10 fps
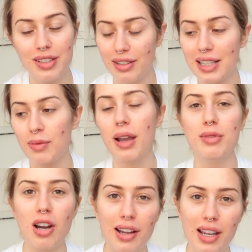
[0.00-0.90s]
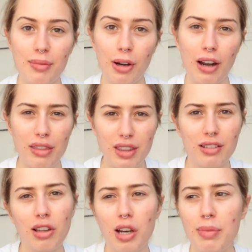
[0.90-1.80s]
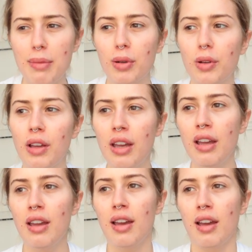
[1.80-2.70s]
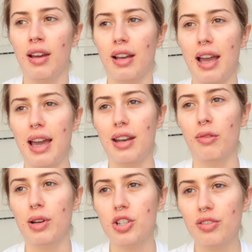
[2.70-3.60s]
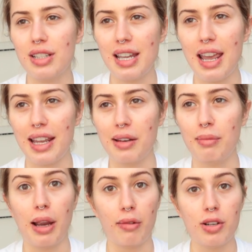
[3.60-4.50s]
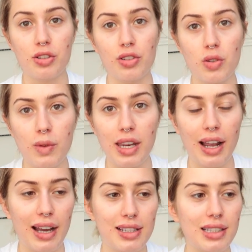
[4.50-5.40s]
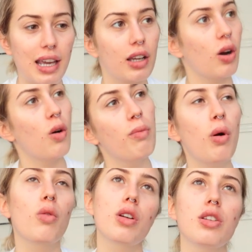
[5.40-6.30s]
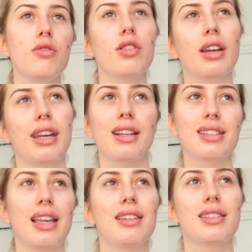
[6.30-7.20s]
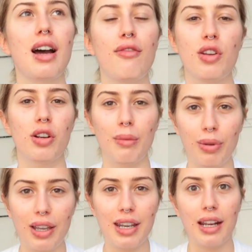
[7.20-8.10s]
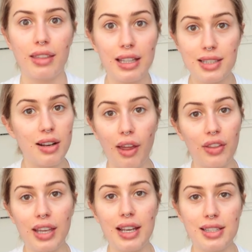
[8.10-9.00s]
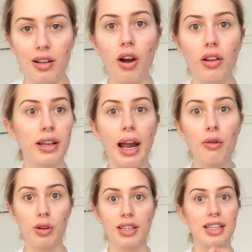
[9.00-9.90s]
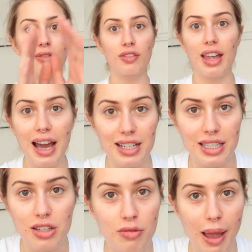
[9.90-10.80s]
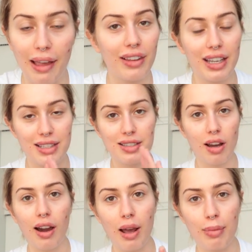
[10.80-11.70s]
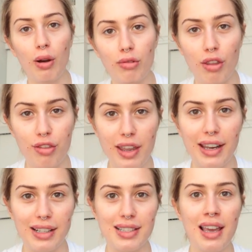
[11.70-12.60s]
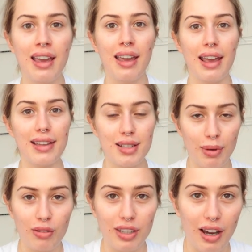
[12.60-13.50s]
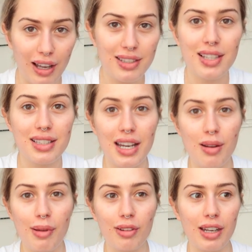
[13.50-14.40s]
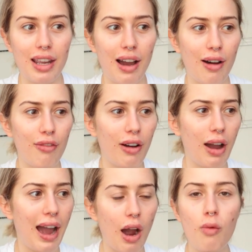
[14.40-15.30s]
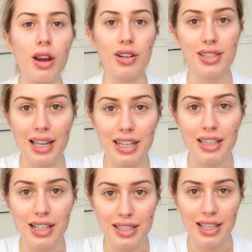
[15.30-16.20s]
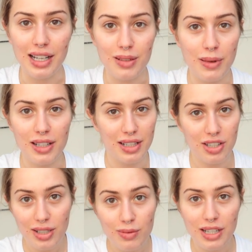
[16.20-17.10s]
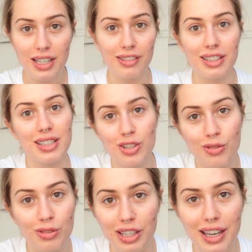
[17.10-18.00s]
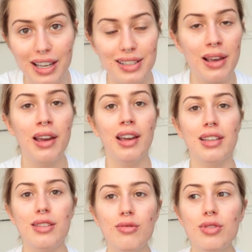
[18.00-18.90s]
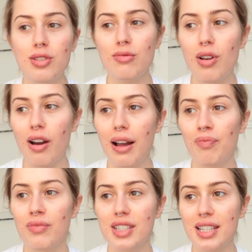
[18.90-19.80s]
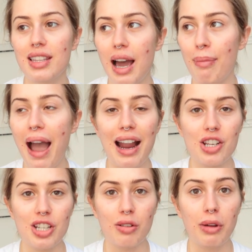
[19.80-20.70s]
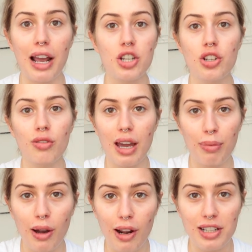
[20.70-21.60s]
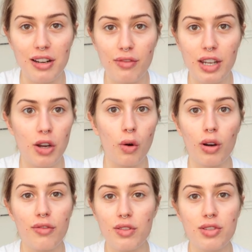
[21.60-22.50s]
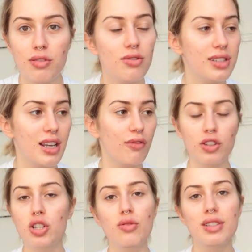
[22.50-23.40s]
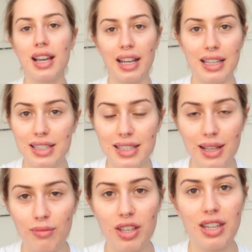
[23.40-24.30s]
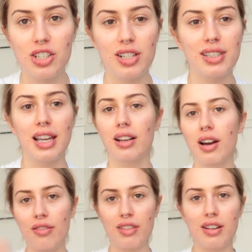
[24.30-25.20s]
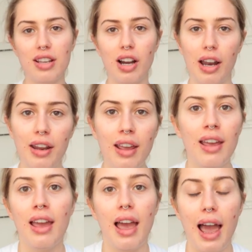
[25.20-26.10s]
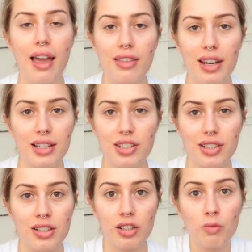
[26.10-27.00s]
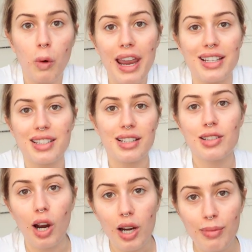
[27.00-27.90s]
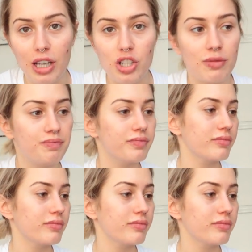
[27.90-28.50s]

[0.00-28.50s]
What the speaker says: And so that's why I'm talking about it. I think that a lot of people had originally taken my original tweet as like, oh, poor you, you're getting sent stuff and you're complaining. That's not the case at all. Like, I will gift that to you, ma'am. Like, it's not about the things. It's about the unsustainability of how we are sending these things, because it's just ridiculous. It truly is. You do not see that packaging when I show that product in a video, or if you do, you see it for 2 seconds. It's something that's just like, oh, there you go. And then it's just waste. It's garbage.